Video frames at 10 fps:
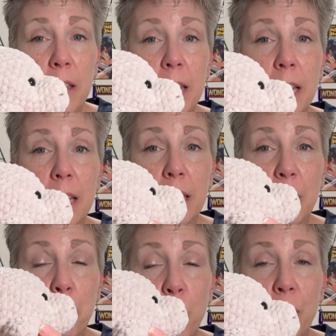This
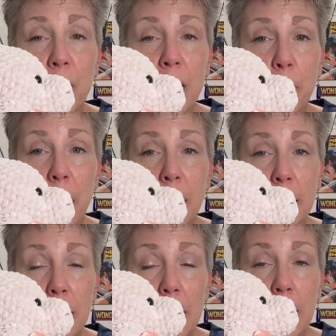Murphy the
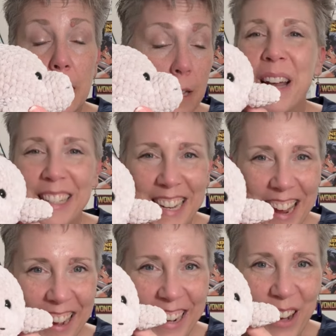Manatee, Buzzy
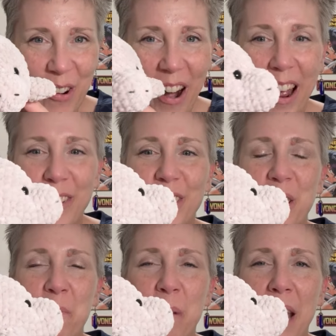Honey Crafts
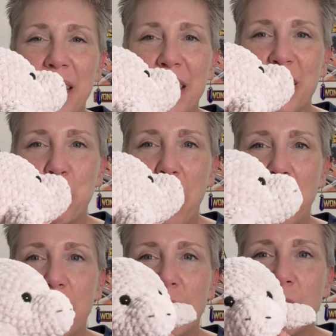made this pattern.